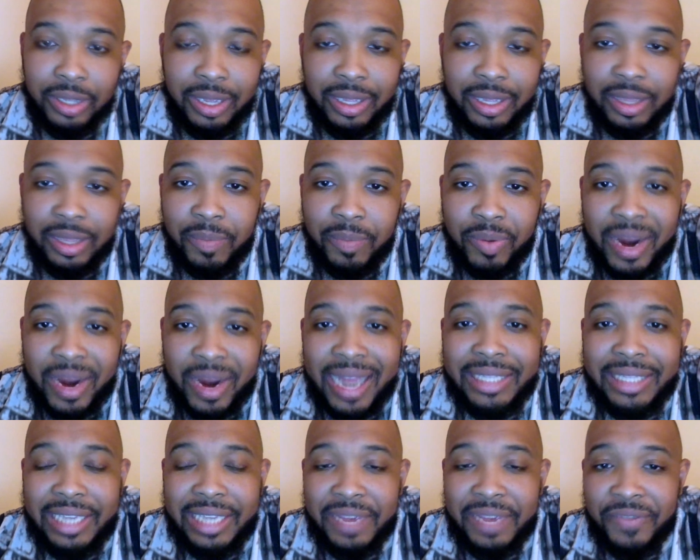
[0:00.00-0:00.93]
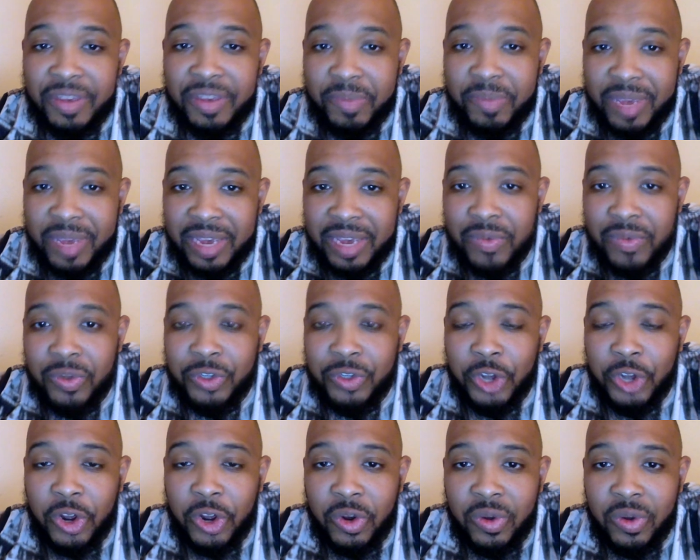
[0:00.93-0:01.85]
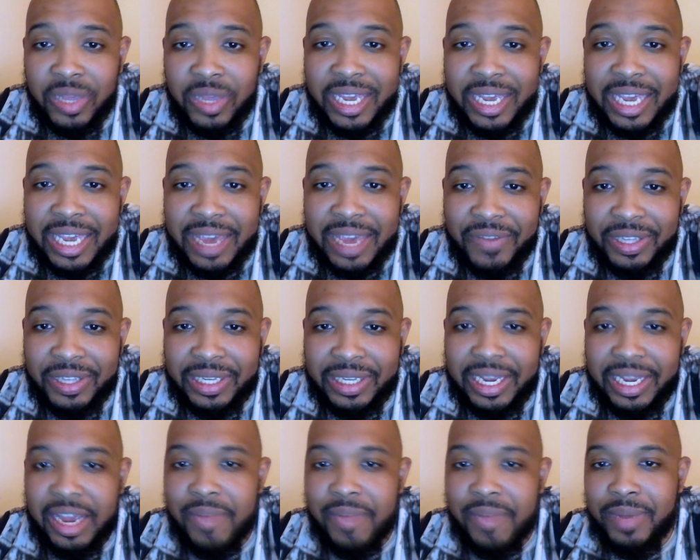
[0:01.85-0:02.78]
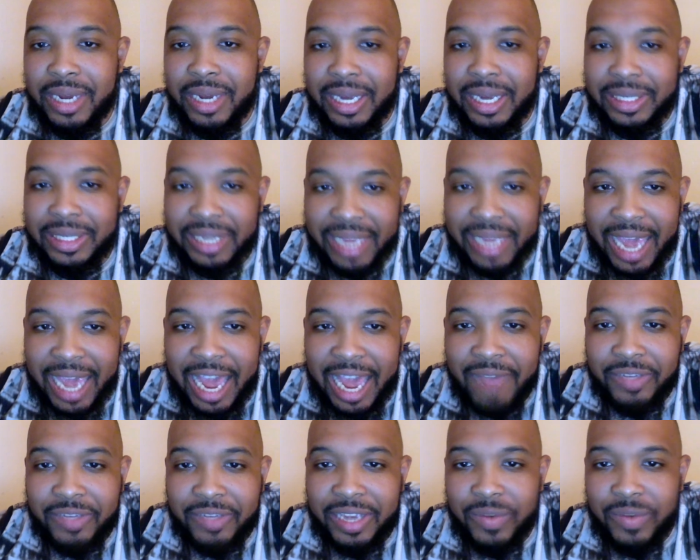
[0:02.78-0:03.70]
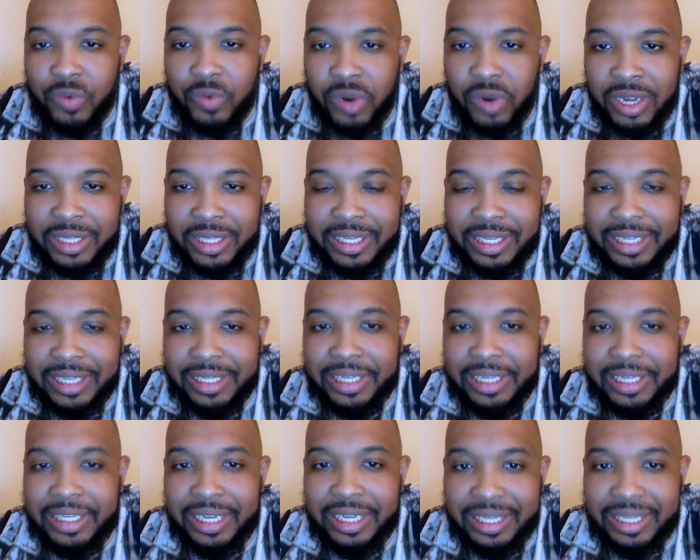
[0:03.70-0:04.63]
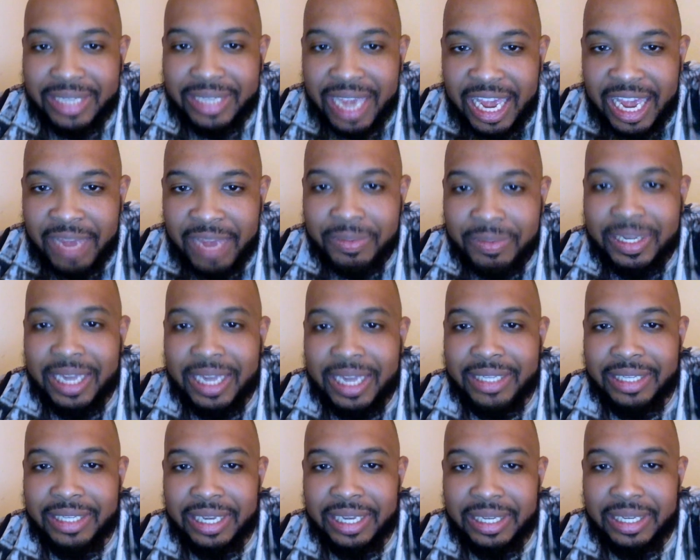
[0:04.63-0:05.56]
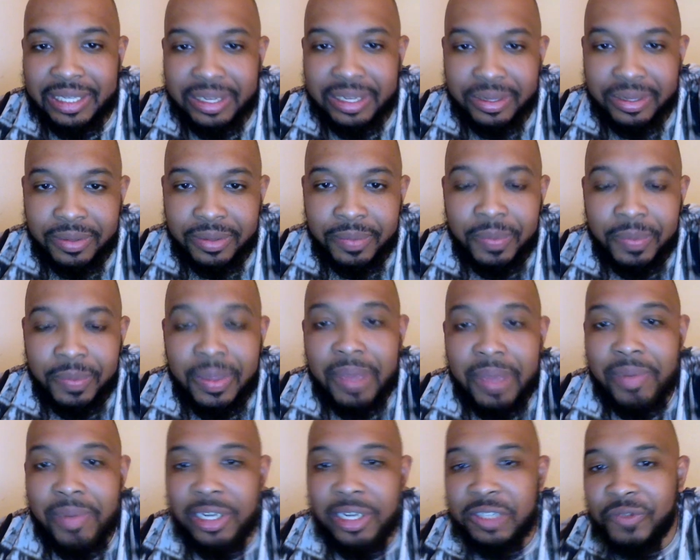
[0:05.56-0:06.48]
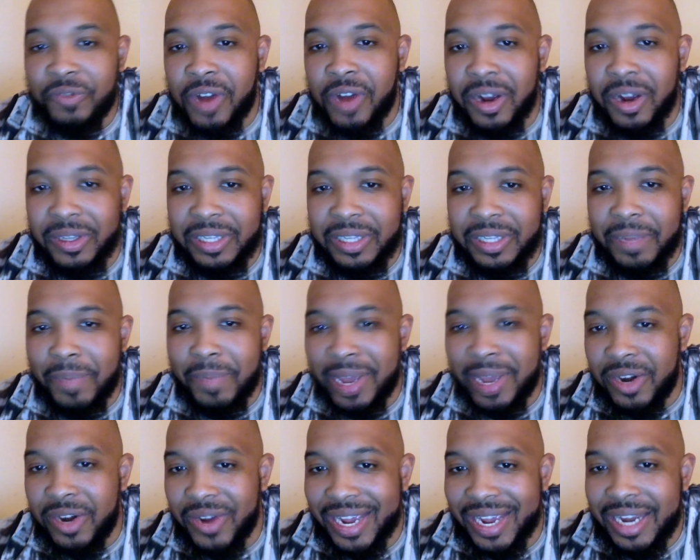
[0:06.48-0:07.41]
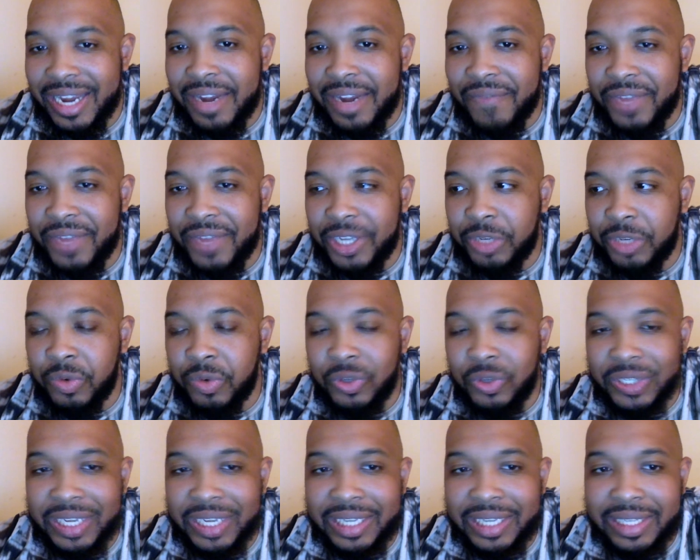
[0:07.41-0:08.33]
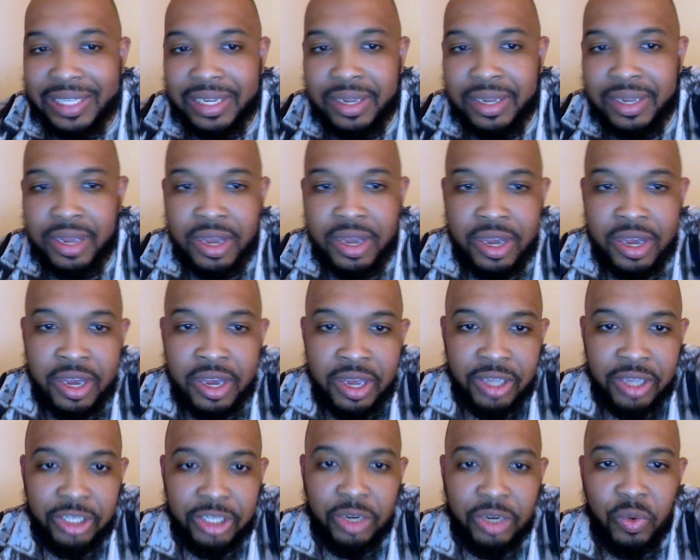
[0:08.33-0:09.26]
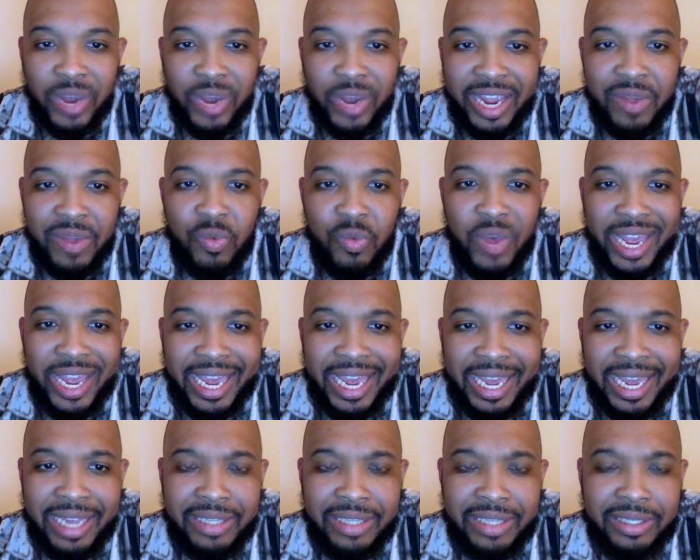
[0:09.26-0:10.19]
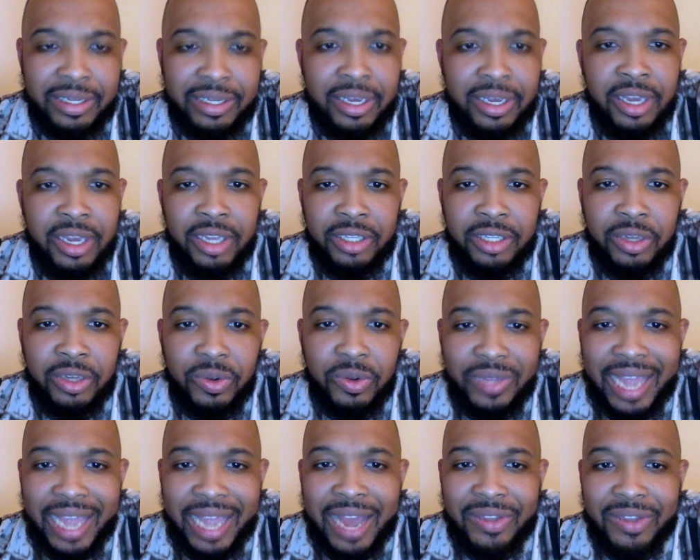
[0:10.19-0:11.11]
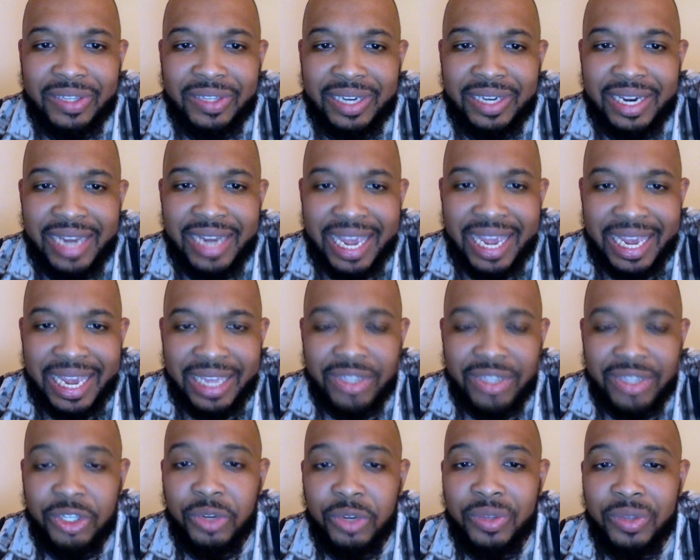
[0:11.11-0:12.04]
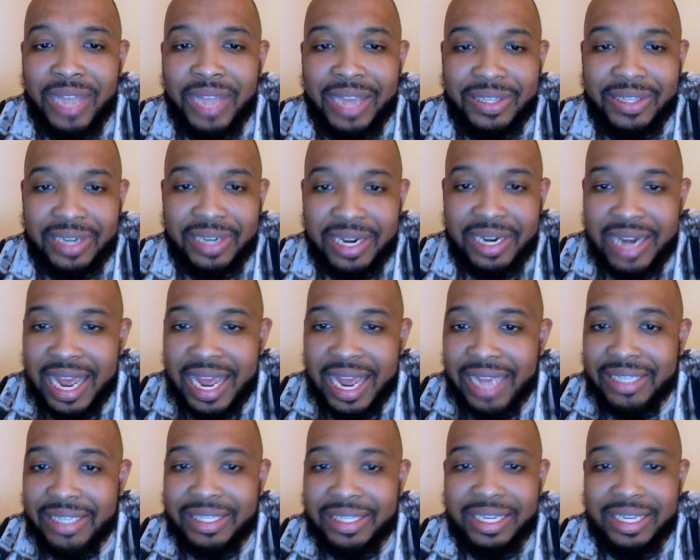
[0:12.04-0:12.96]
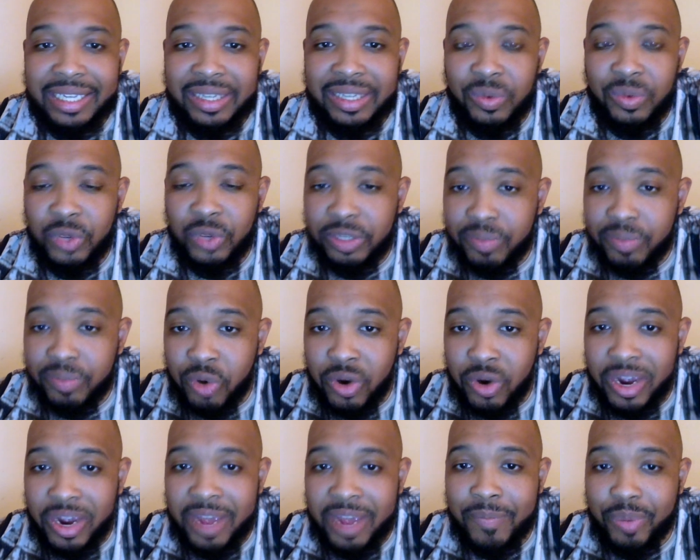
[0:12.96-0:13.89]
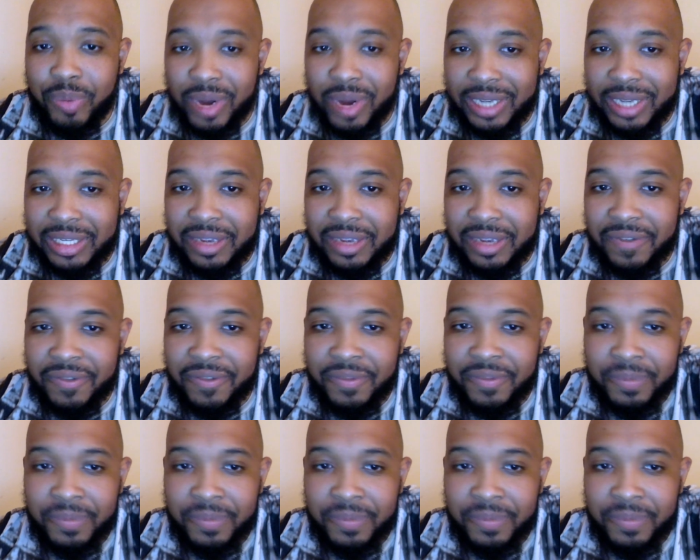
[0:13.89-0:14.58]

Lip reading: LeBron's MVP was only given to him because the Cavs had won 66 games that season. But as far as the better individual season, Dwayne Wade's 2008 and 2009 season was more impressive.